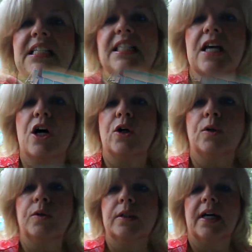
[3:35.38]

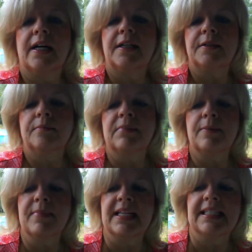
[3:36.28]
So
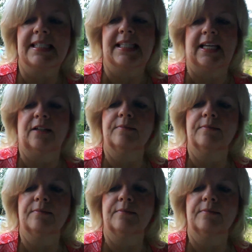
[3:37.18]
let me see.